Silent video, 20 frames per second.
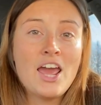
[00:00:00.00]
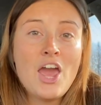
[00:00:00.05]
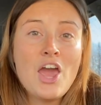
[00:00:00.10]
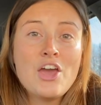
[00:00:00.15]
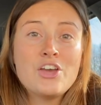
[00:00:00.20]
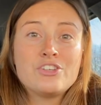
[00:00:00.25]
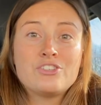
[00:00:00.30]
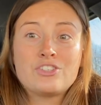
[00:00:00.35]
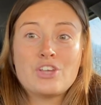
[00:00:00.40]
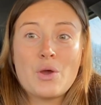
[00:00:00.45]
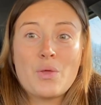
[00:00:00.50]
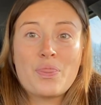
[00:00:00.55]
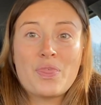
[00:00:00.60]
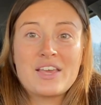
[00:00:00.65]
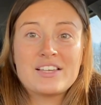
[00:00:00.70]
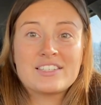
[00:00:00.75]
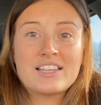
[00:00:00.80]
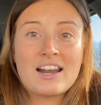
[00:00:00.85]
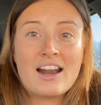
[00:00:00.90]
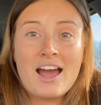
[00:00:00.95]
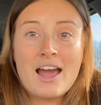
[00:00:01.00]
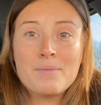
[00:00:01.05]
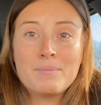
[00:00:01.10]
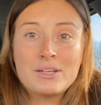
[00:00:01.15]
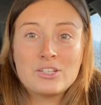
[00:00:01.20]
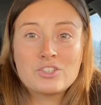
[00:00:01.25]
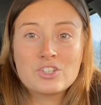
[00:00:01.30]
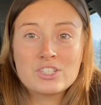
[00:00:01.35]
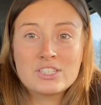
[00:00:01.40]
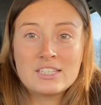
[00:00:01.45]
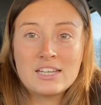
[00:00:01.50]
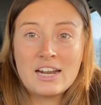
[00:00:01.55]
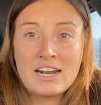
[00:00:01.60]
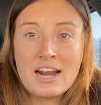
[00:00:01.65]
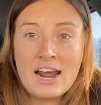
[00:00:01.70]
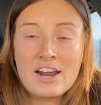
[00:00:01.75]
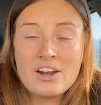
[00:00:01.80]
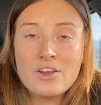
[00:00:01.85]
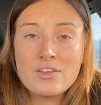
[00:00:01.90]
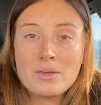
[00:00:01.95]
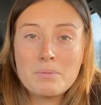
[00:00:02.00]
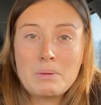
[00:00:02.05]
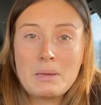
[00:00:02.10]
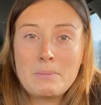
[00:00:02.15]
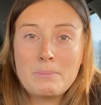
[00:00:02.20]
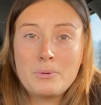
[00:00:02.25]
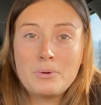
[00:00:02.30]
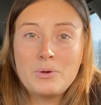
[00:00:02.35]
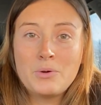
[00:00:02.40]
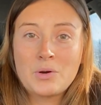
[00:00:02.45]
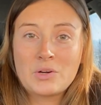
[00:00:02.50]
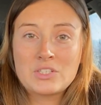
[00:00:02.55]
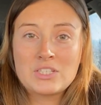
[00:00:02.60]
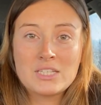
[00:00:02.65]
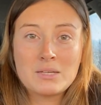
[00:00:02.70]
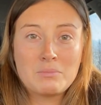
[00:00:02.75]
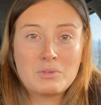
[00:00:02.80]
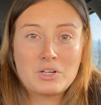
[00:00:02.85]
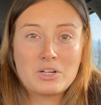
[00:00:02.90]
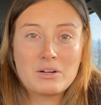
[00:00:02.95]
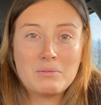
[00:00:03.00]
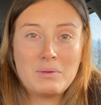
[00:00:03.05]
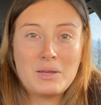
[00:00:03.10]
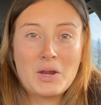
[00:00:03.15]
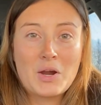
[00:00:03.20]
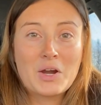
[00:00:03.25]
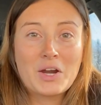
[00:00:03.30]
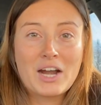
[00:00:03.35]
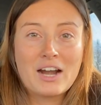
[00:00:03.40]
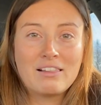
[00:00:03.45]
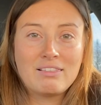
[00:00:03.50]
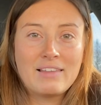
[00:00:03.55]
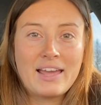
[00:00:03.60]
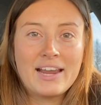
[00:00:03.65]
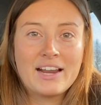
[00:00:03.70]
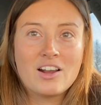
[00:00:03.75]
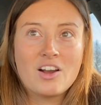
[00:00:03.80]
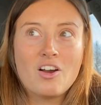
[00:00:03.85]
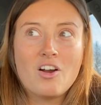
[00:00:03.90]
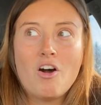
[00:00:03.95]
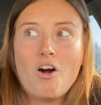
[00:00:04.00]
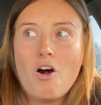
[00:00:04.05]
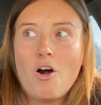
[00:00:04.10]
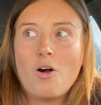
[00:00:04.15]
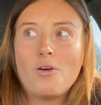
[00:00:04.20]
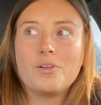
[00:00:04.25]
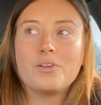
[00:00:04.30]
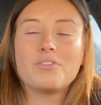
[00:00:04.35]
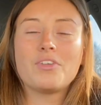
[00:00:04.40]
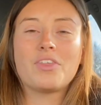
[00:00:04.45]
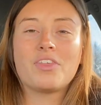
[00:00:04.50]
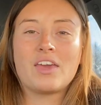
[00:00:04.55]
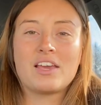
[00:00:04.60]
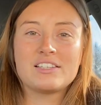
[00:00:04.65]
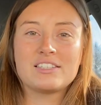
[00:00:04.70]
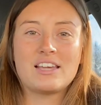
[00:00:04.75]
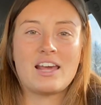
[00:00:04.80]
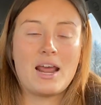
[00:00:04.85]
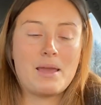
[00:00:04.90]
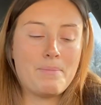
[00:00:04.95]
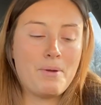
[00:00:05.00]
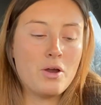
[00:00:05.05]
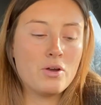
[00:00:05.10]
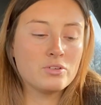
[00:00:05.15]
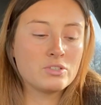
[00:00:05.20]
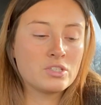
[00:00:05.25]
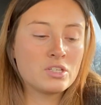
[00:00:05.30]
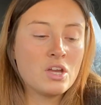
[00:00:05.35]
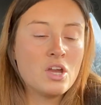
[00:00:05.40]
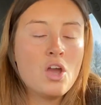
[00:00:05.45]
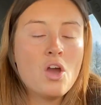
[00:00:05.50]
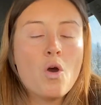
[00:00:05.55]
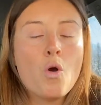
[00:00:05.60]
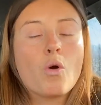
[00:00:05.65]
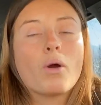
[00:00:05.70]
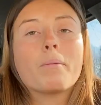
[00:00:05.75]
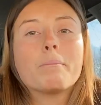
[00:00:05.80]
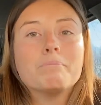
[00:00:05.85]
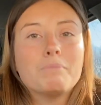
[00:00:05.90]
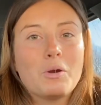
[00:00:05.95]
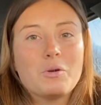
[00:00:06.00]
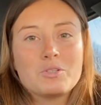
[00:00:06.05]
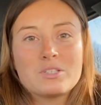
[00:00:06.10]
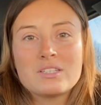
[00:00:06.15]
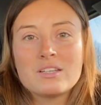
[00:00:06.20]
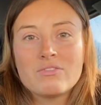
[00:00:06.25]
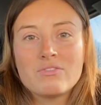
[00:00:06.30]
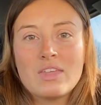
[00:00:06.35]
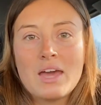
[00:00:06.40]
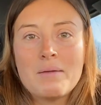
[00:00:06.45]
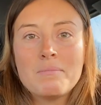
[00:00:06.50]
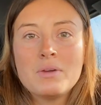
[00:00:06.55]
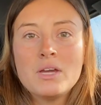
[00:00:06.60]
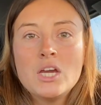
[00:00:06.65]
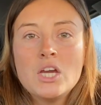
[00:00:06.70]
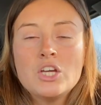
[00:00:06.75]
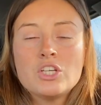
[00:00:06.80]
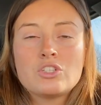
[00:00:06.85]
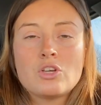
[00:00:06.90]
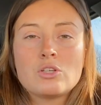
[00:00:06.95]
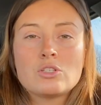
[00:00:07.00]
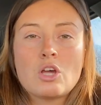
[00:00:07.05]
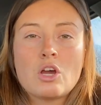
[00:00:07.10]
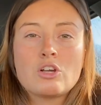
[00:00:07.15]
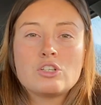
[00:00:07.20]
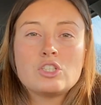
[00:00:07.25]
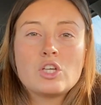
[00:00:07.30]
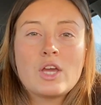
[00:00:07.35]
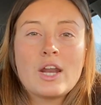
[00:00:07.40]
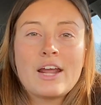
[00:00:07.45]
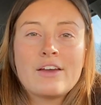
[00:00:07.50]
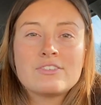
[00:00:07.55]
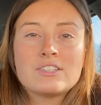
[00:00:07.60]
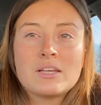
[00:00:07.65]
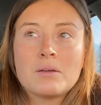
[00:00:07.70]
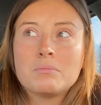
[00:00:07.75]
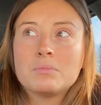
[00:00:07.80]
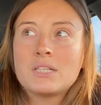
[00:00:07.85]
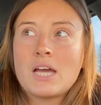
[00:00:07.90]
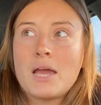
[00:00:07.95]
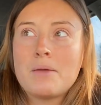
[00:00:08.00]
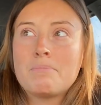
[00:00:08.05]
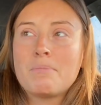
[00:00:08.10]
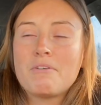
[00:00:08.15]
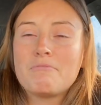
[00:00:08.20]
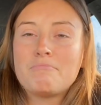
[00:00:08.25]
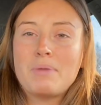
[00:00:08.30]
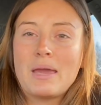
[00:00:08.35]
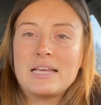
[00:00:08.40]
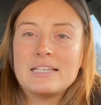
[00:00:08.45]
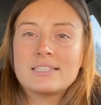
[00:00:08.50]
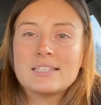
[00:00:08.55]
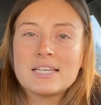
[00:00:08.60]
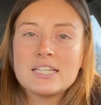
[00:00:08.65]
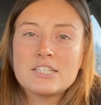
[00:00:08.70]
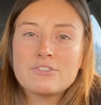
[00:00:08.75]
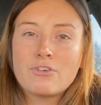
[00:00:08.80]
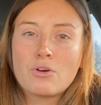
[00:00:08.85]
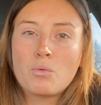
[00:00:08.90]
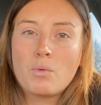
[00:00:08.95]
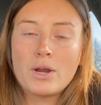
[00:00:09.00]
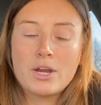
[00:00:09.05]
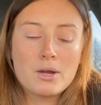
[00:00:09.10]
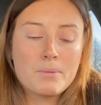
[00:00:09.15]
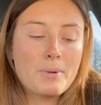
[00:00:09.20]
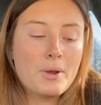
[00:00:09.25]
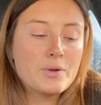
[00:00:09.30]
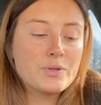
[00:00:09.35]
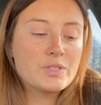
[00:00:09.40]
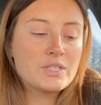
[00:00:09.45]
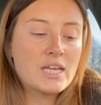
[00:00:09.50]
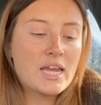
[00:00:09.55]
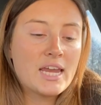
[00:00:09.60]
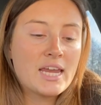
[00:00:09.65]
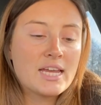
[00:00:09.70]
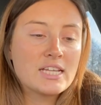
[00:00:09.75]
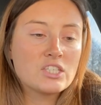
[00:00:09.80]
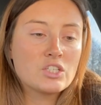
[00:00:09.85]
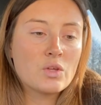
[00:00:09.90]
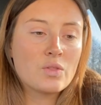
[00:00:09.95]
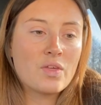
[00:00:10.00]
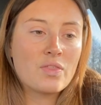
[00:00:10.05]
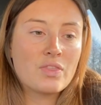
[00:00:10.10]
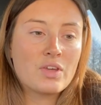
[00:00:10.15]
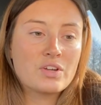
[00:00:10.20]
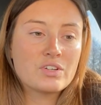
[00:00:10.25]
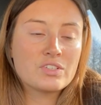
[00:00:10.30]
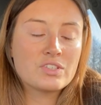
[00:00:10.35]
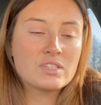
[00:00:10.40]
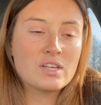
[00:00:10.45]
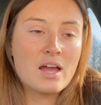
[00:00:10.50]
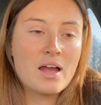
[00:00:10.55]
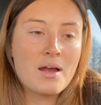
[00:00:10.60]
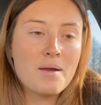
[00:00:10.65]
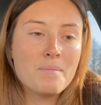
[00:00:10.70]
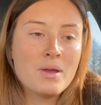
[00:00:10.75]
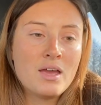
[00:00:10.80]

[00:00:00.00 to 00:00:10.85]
So things that I'm interested in, I know that people who are similar to me are going to like all of the things that I post, or most of them. So as long as you can have some type of basis for what you're posting and so that there's some